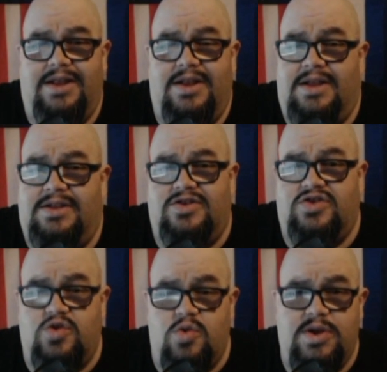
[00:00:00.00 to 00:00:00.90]
and
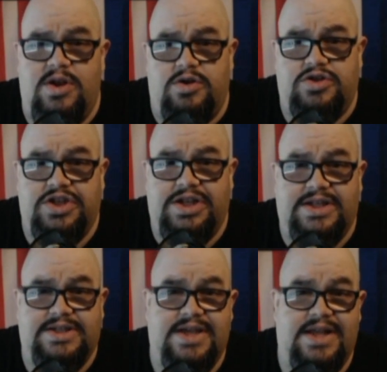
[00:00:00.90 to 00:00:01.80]
destroying our
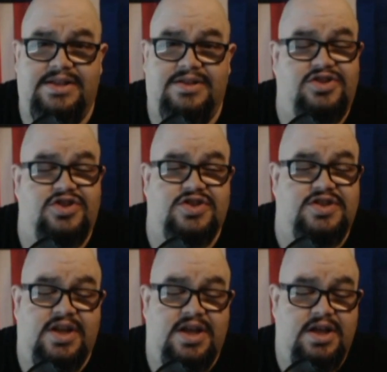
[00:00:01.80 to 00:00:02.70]
cities and just